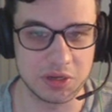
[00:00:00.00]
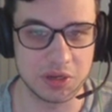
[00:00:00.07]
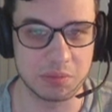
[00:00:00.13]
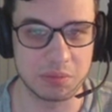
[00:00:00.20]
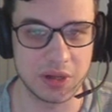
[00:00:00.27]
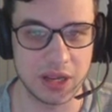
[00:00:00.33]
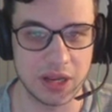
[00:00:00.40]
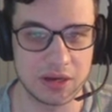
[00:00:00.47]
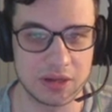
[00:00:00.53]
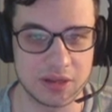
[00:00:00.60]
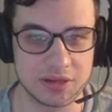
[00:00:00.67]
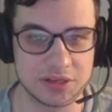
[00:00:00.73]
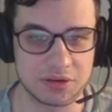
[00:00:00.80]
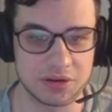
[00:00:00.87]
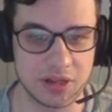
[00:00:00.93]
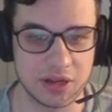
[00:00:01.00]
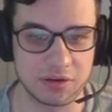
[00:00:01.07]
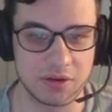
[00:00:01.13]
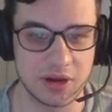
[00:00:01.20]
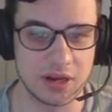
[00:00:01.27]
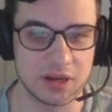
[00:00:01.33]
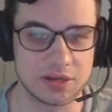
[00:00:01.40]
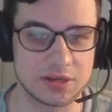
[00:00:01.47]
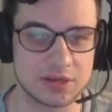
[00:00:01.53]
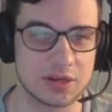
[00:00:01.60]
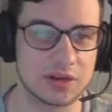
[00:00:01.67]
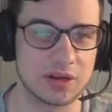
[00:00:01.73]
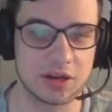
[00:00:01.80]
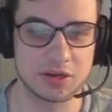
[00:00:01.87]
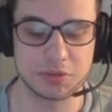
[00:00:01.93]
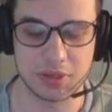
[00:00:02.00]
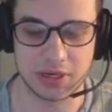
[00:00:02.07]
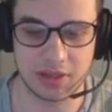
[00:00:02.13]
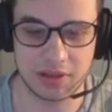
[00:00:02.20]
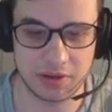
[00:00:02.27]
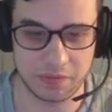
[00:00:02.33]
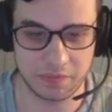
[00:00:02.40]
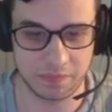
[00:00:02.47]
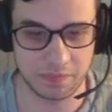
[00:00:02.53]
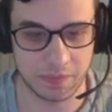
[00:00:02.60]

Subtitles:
good plan considering that green is not doing anything.